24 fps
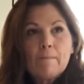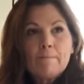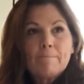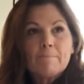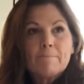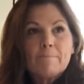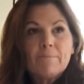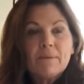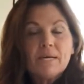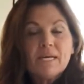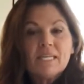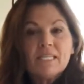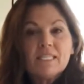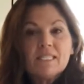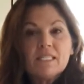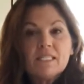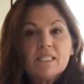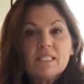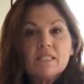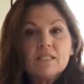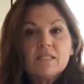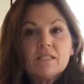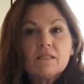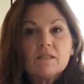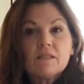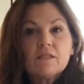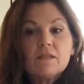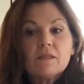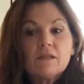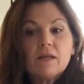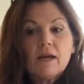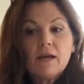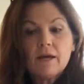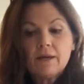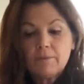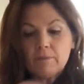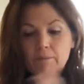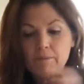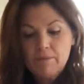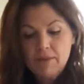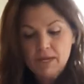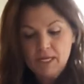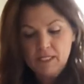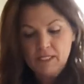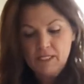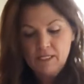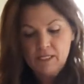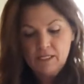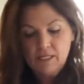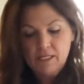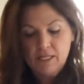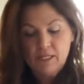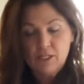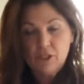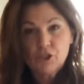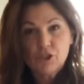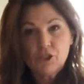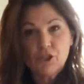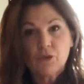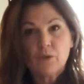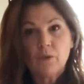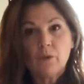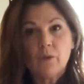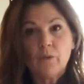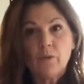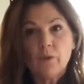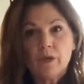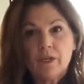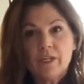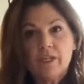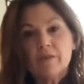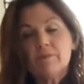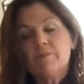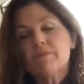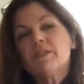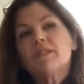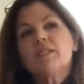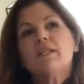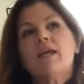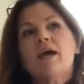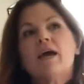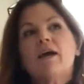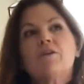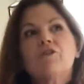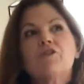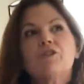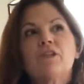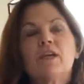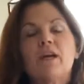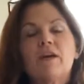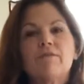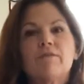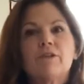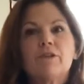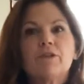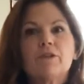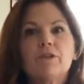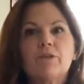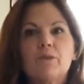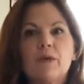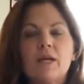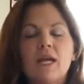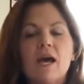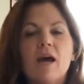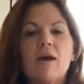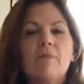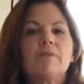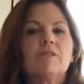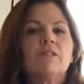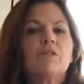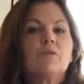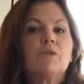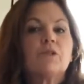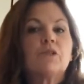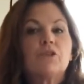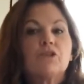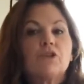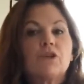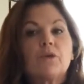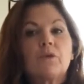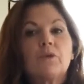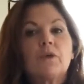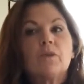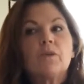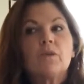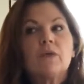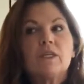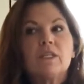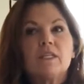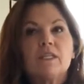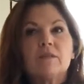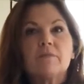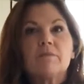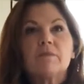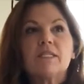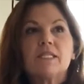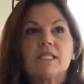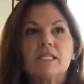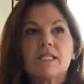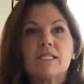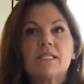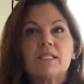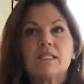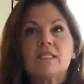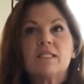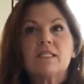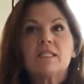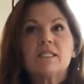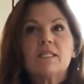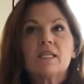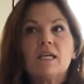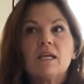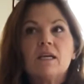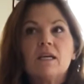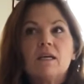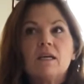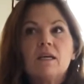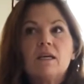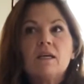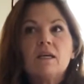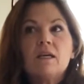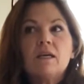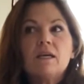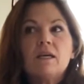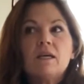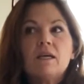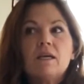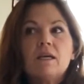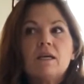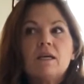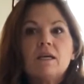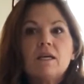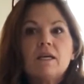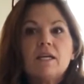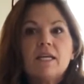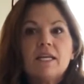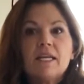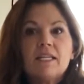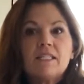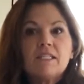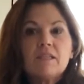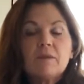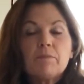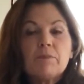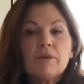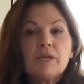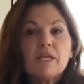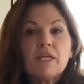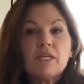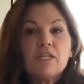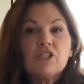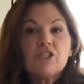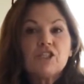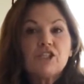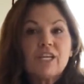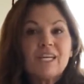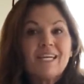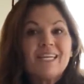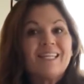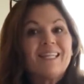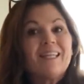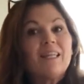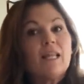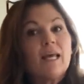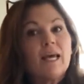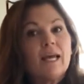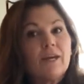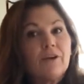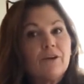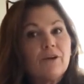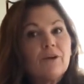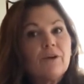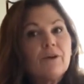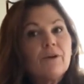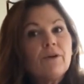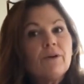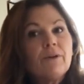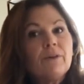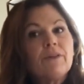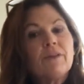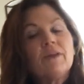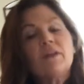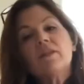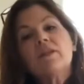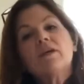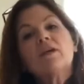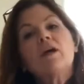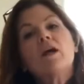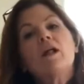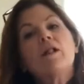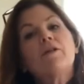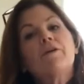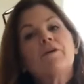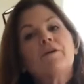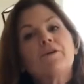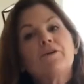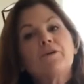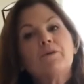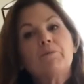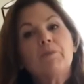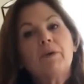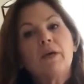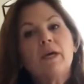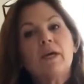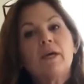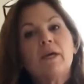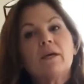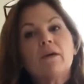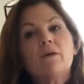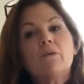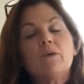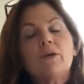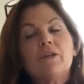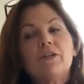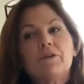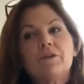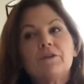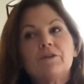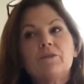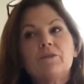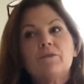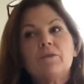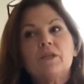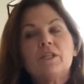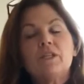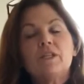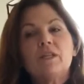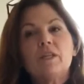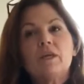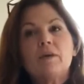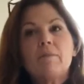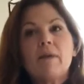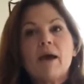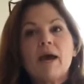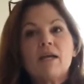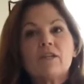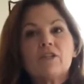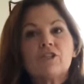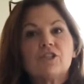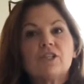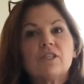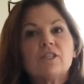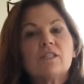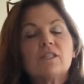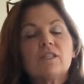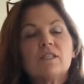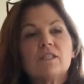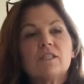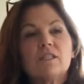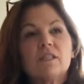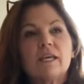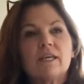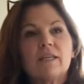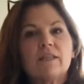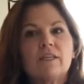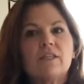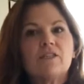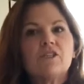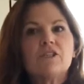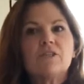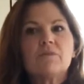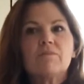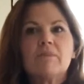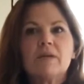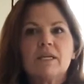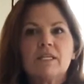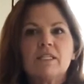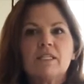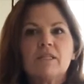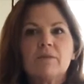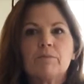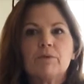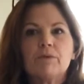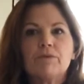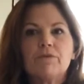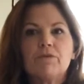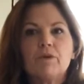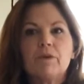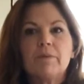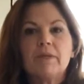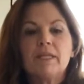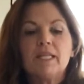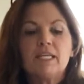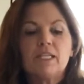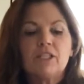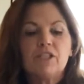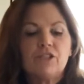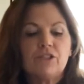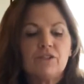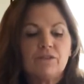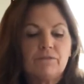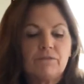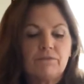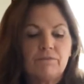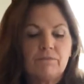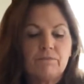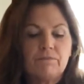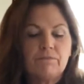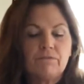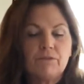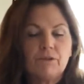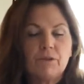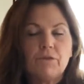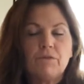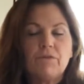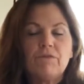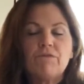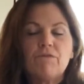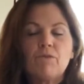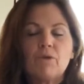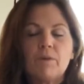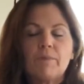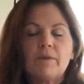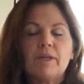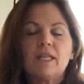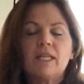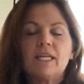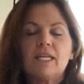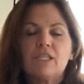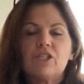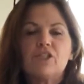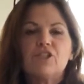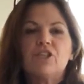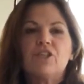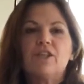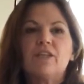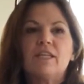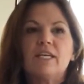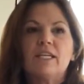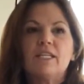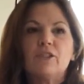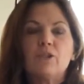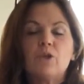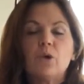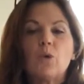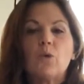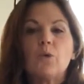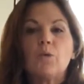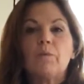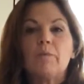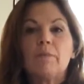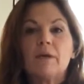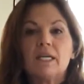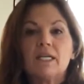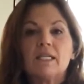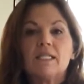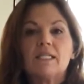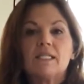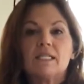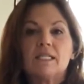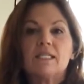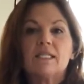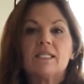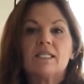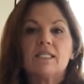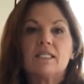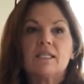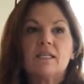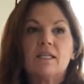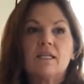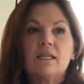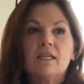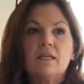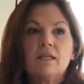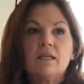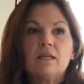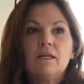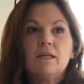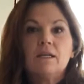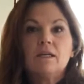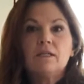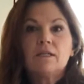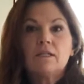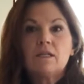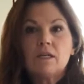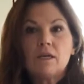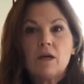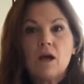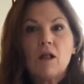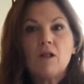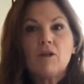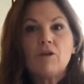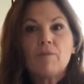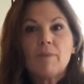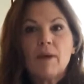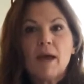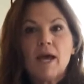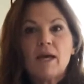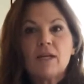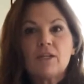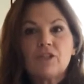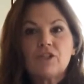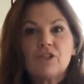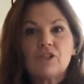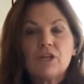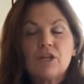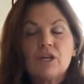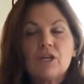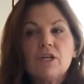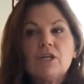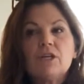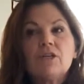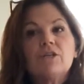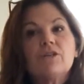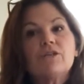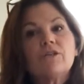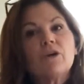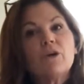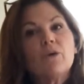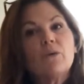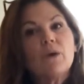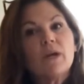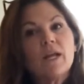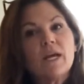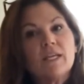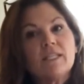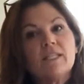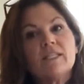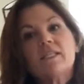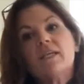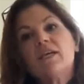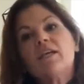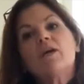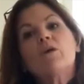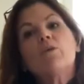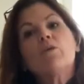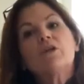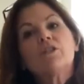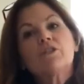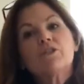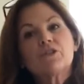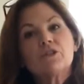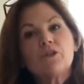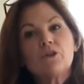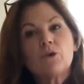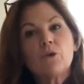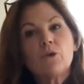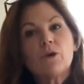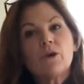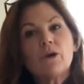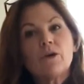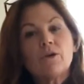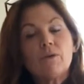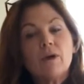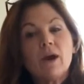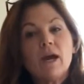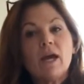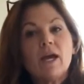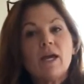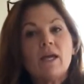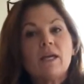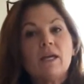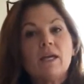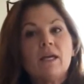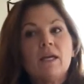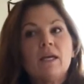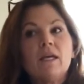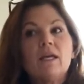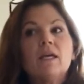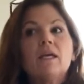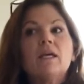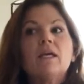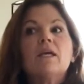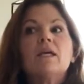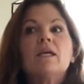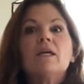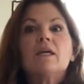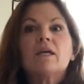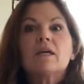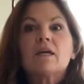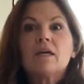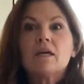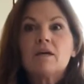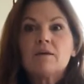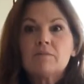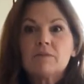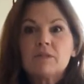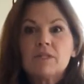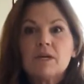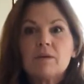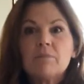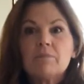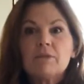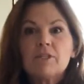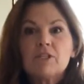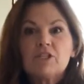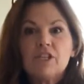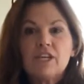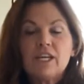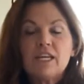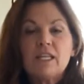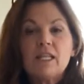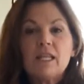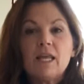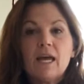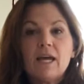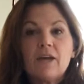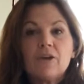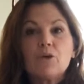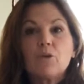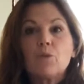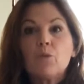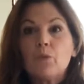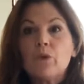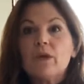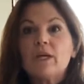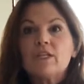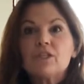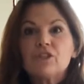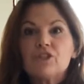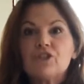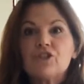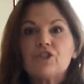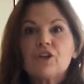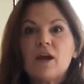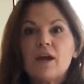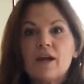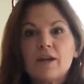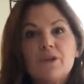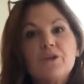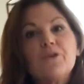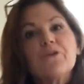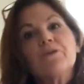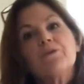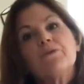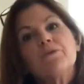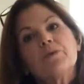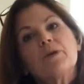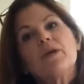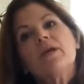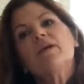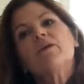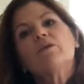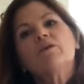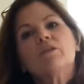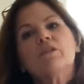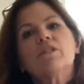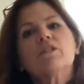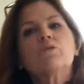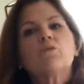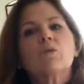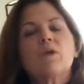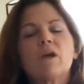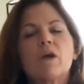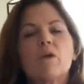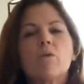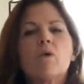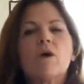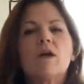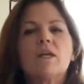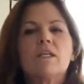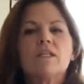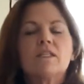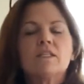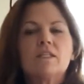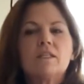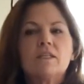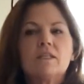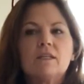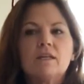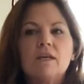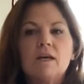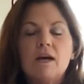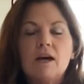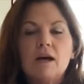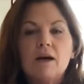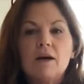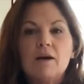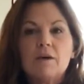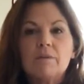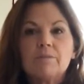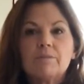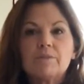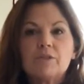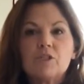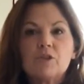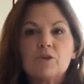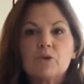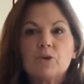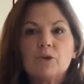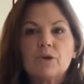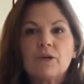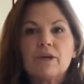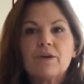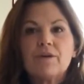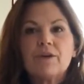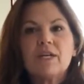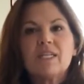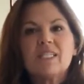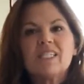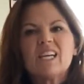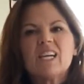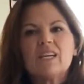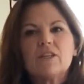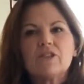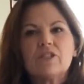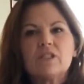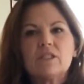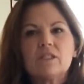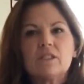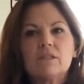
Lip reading: but I mixed it in Sherwin-Williams. And actually I've learned what happens with Sherwin-Williams is it ends up being a shade lighter than the color you pick when they match it. Like they just mix it for the formulation. They don't mix it to color match. So when I said I want Sonora Gray, it comes up a shade lighter, which I knew and is what I wanted. Sonora Gray is actually